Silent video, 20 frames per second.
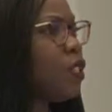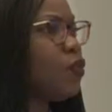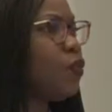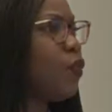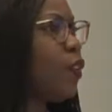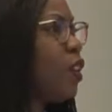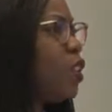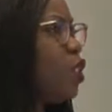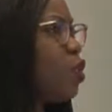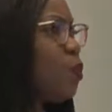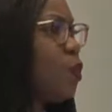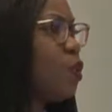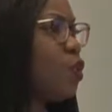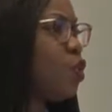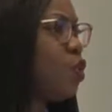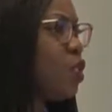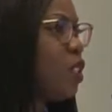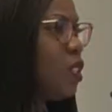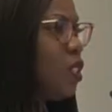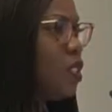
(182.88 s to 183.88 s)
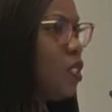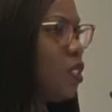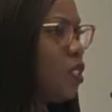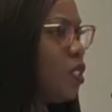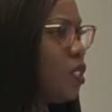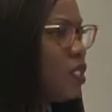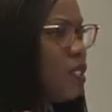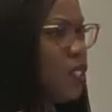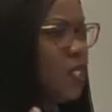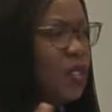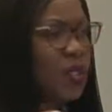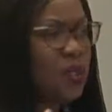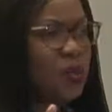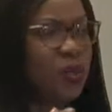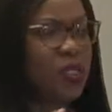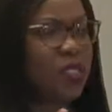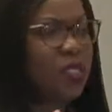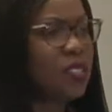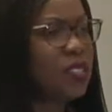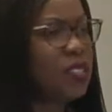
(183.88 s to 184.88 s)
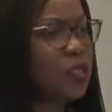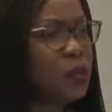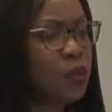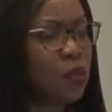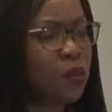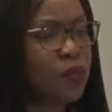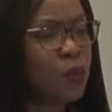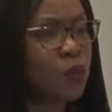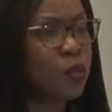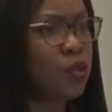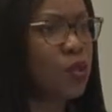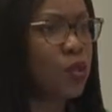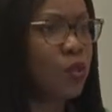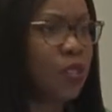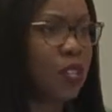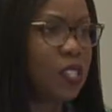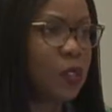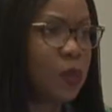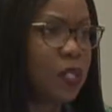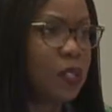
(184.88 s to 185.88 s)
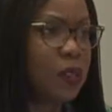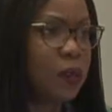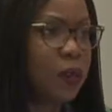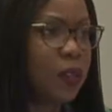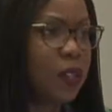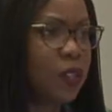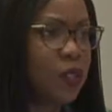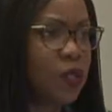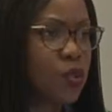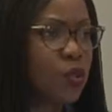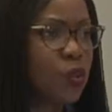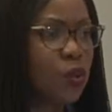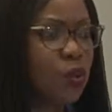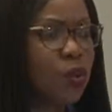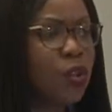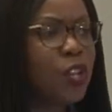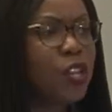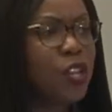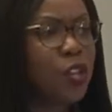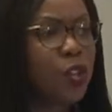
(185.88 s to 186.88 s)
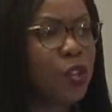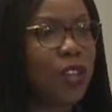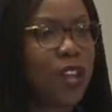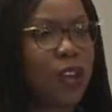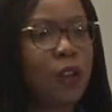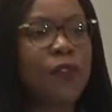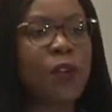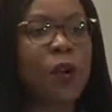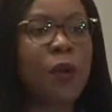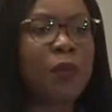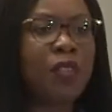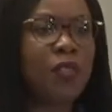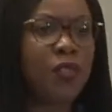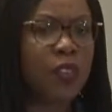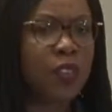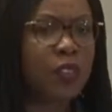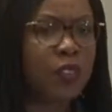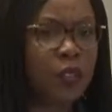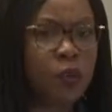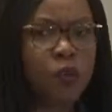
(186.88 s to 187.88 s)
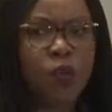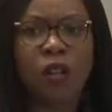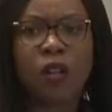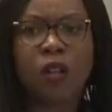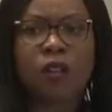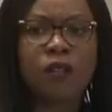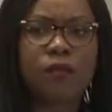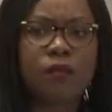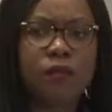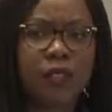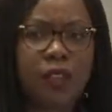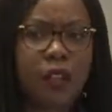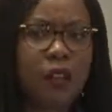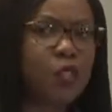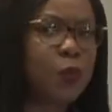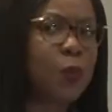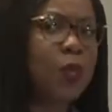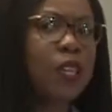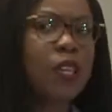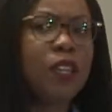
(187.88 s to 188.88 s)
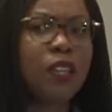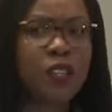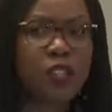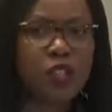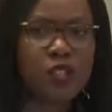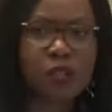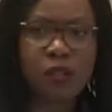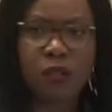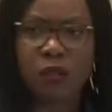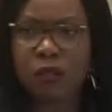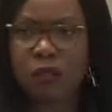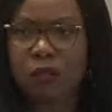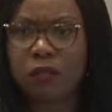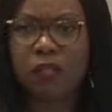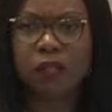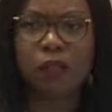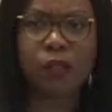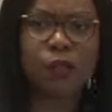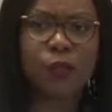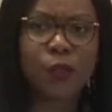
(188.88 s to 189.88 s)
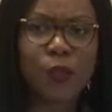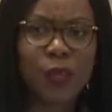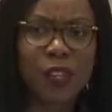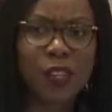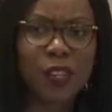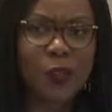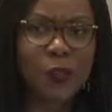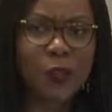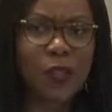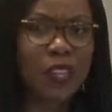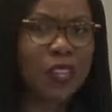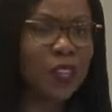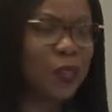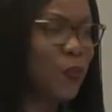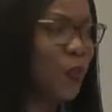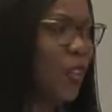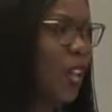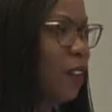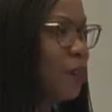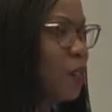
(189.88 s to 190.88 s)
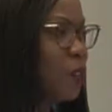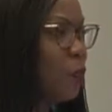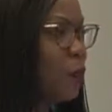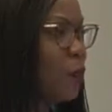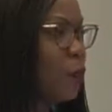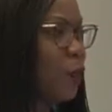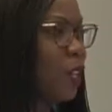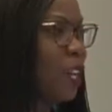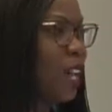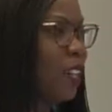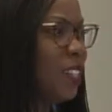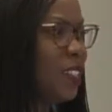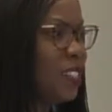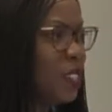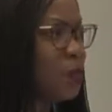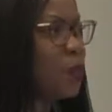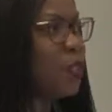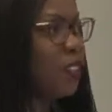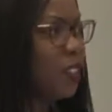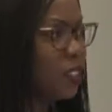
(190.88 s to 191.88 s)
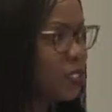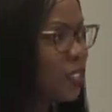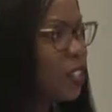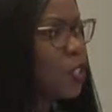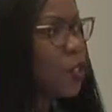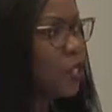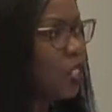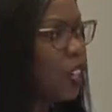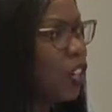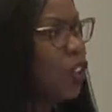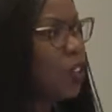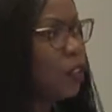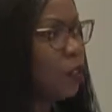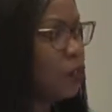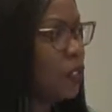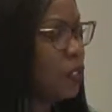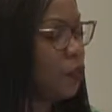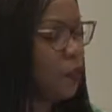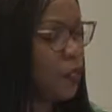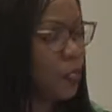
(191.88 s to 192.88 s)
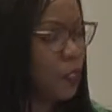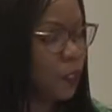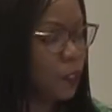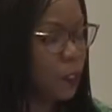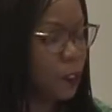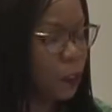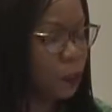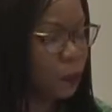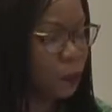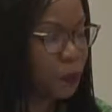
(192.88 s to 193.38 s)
French, Portuguese, with the exception of one or two that speak something else. So you kind of come in thinking, well, they all speak English, so we have some commonalities, but there's actually a lot of differences.